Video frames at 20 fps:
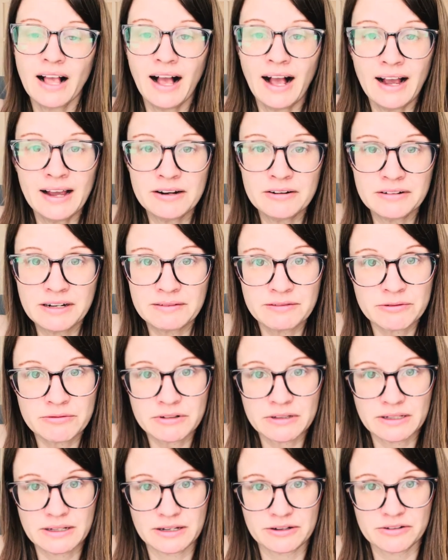I don't even
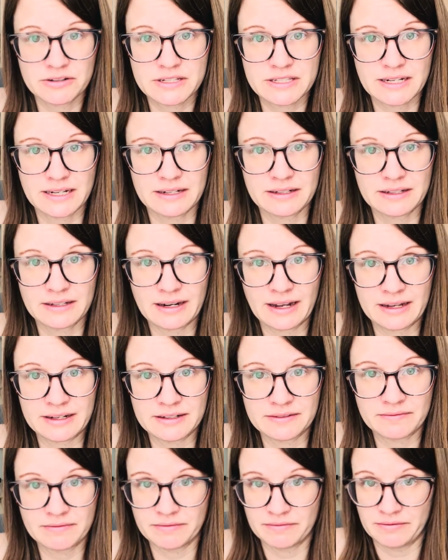really understand it. I
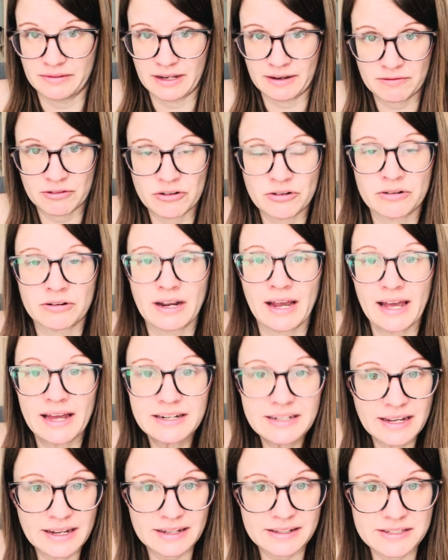never had
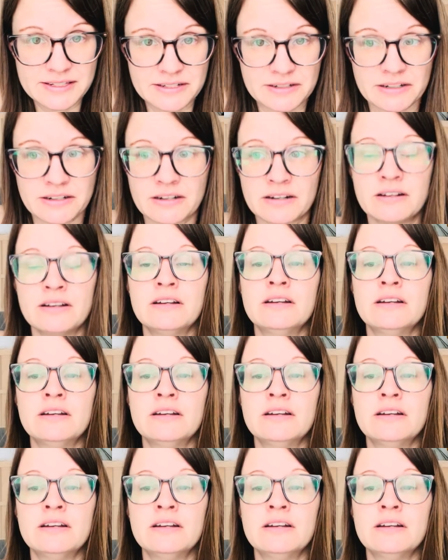cancer,